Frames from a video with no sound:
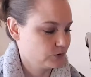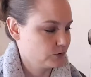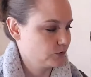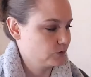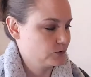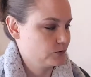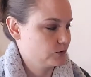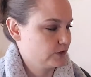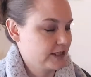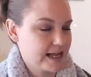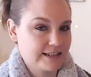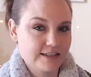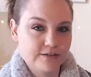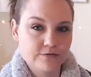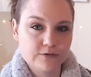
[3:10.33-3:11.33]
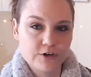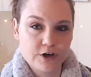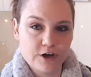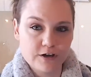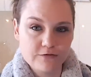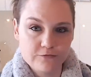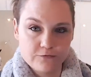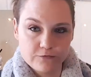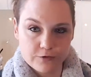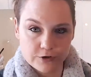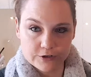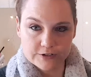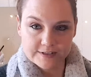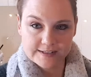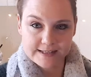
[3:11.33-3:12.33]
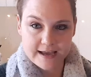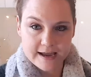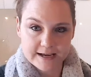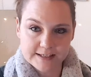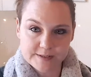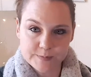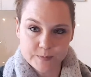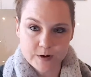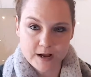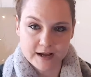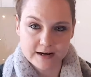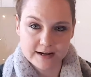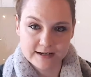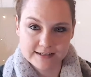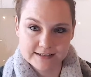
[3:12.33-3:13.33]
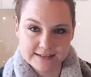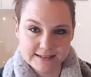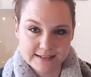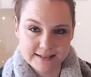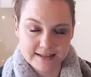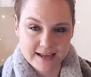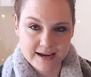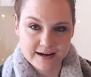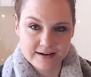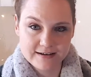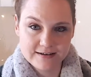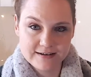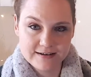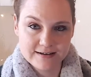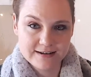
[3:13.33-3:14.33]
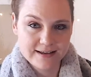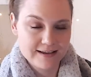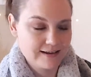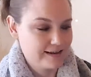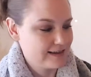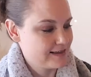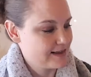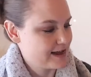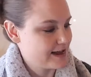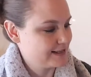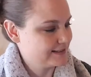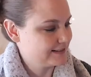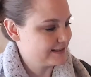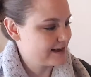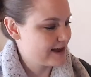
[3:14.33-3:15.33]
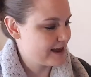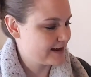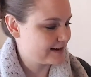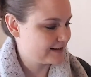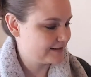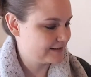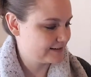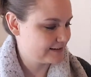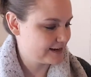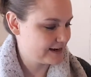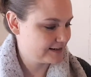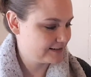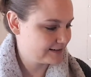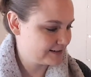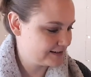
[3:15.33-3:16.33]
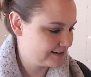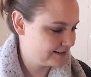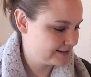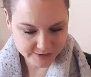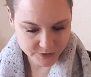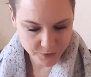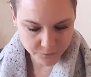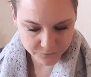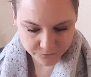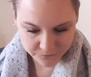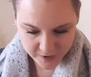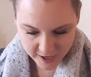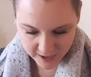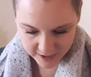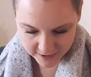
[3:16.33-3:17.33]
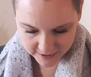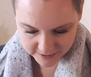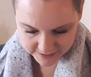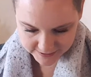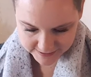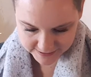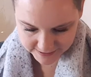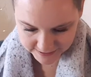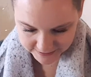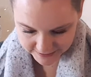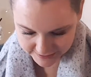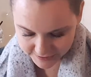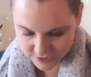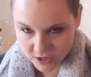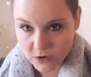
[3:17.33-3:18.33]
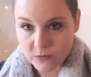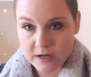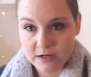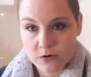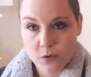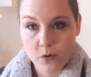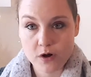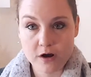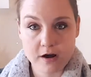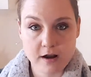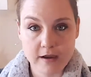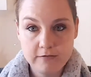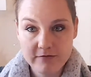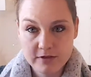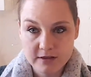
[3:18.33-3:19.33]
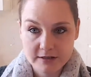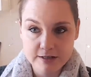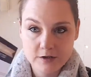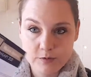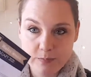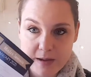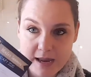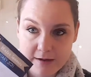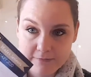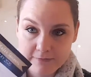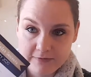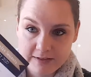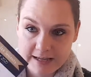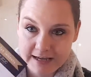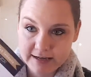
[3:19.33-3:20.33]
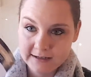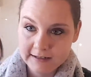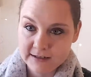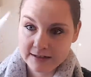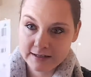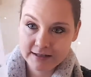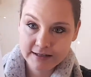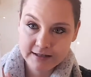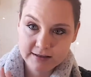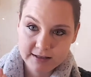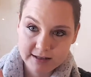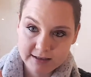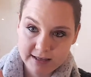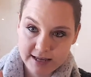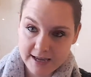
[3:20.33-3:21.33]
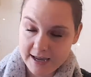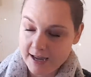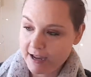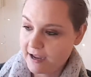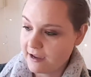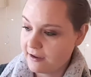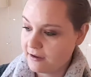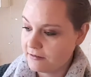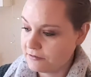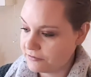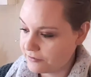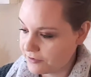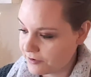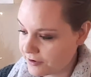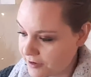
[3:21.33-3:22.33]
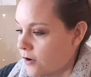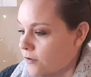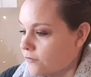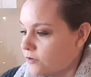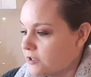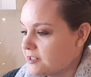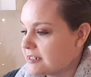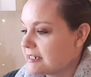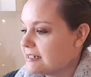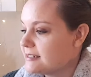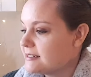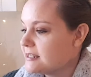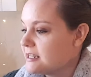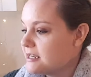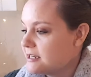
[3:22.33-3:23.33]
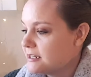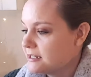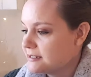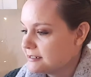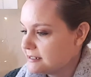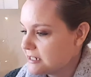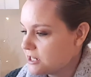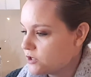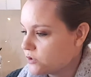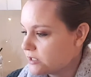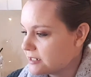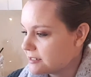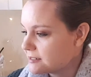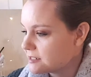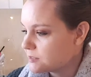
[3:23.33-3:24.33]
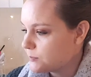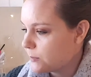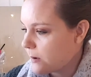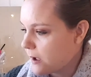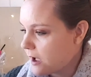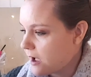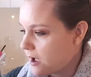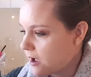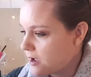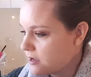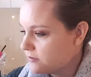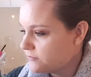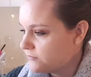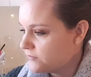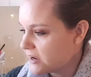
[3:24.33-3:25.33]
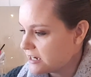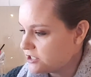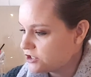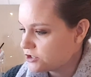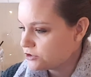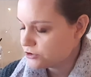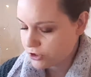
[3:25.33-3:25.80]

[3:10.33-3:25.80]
Ooh, lots of good full-size products in there. That's excellent. So first, let's go in order of the little pamphlet that they have. First is the Seacret Spa Facial